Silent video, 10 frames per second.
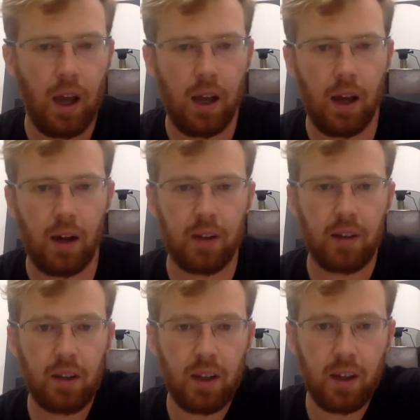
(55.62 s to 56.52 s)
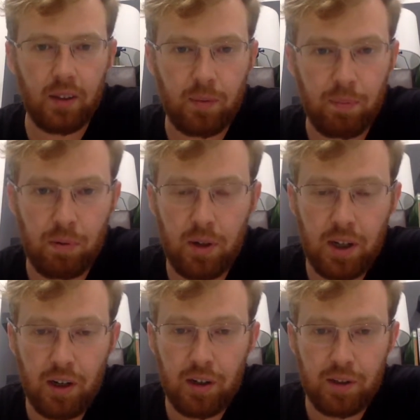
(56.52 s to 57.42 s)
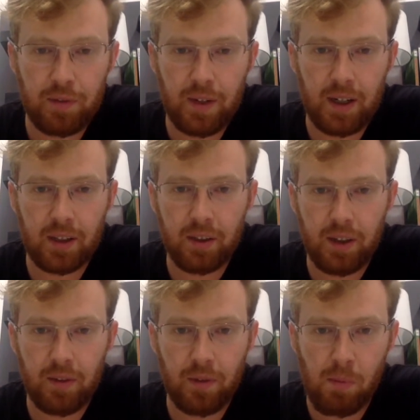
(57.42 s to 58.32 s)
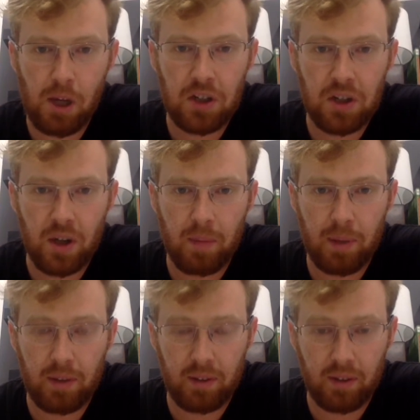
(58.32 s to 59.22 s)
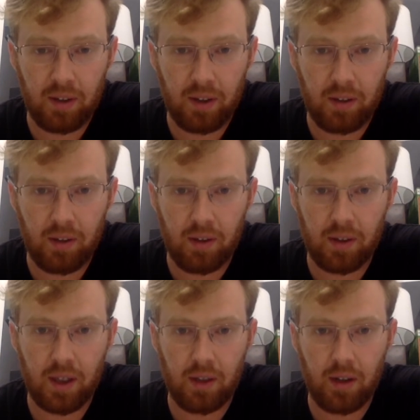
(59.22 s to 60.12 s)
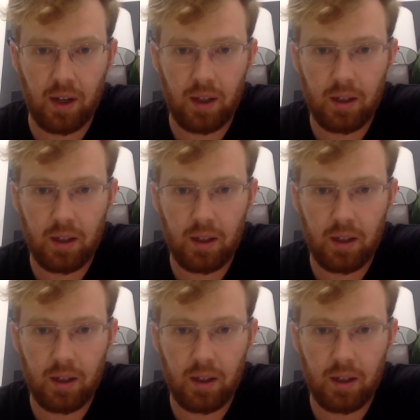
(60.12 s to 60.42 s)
I'm going to tell you, it's pretty hard to find good information on pesticides on the internet.